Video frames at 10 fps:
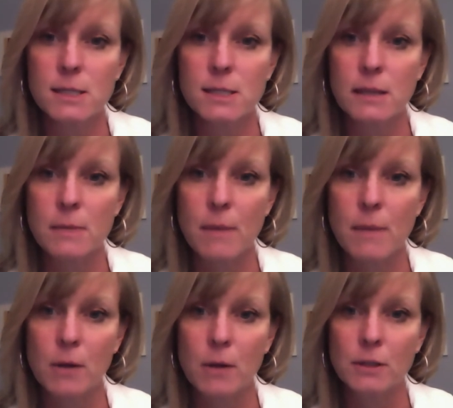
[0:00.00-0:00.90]
them up and how
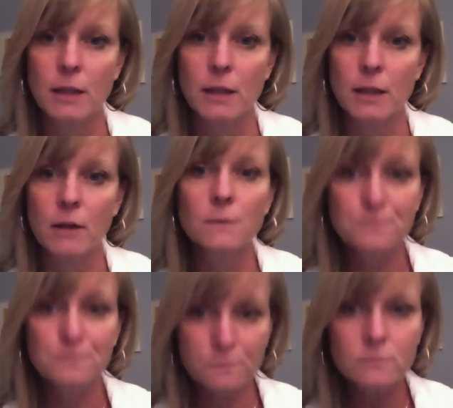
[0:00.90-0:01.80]
good they look.
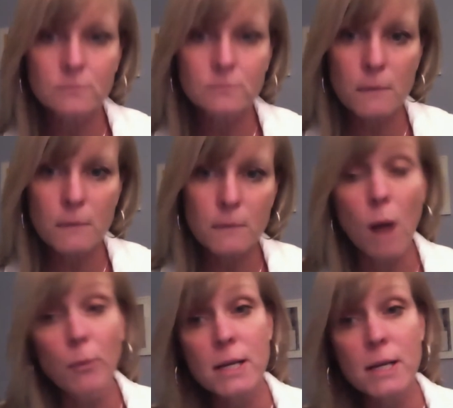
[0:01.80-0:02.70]
So I'm
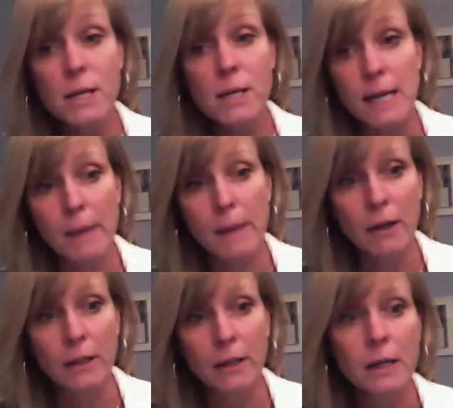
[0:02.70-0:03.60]
really excited about it.
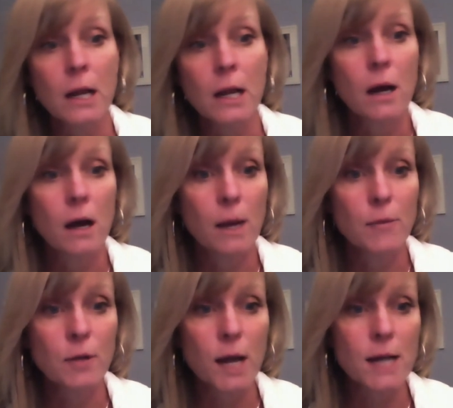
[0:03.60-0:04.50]
You
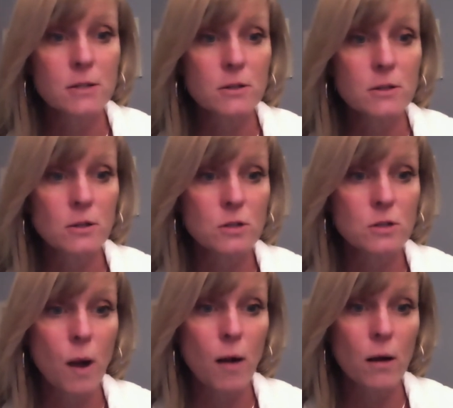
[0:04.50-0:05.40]
guys, you're so
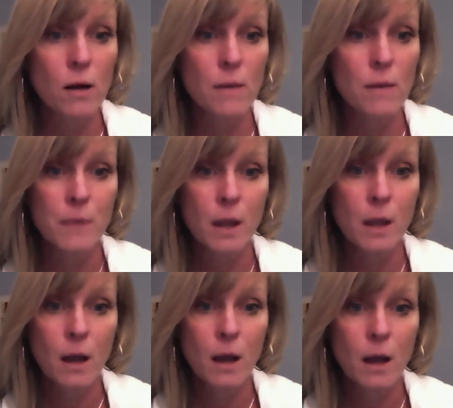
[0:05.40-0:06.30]
welcome.
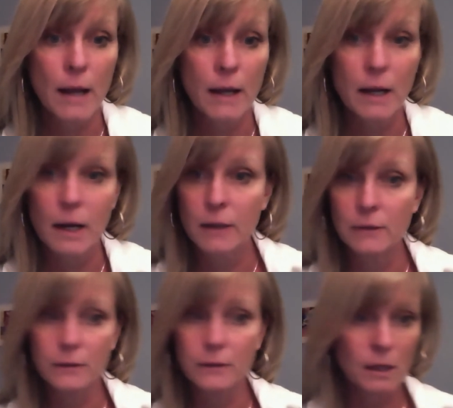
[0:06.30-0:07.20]
I'm
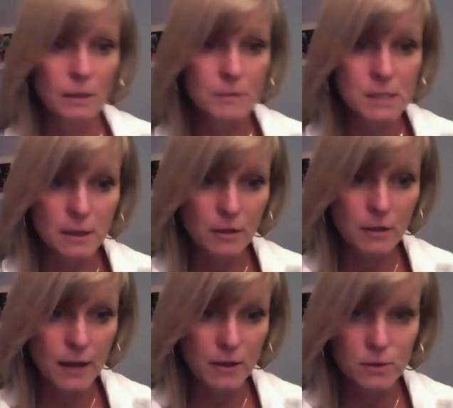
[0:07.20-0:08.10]
seeing thank
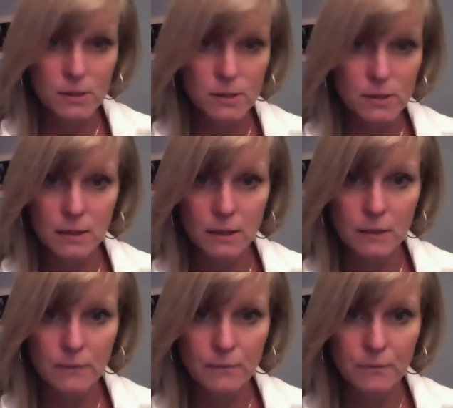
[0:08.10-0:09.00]
yous in
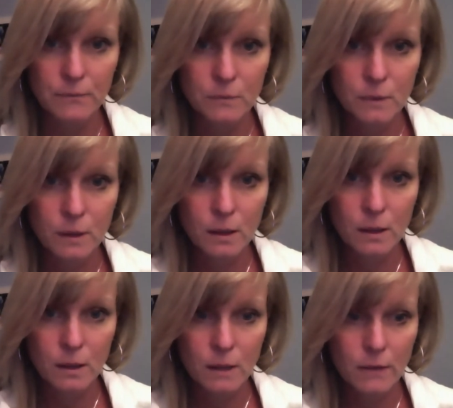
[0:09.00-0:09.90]

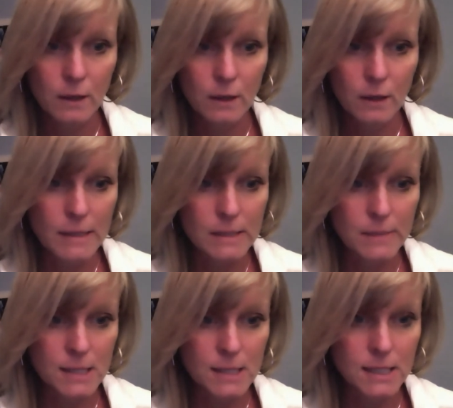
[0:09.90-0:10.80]
the comments. I'm not
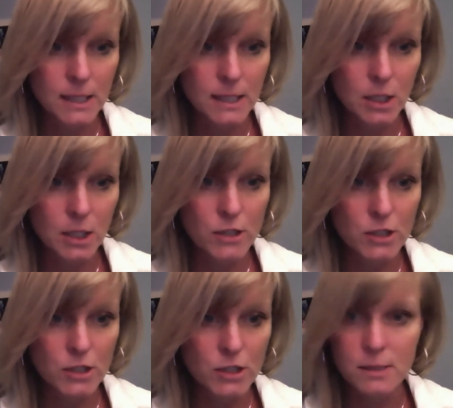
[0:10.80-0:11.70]
seeing any
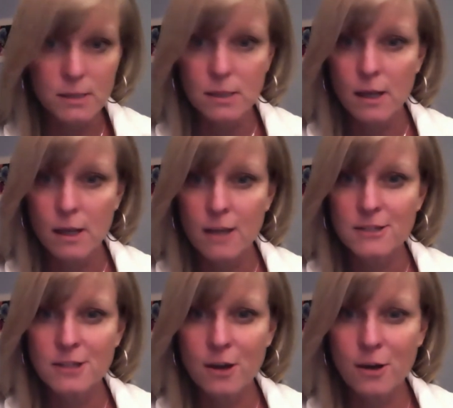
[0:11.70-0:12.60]
questions.
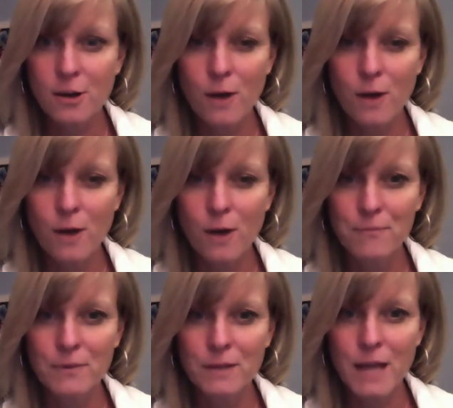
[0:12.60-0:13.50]
So
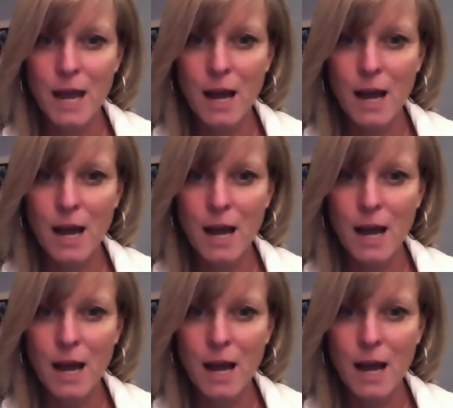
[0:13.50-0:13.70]
yeah,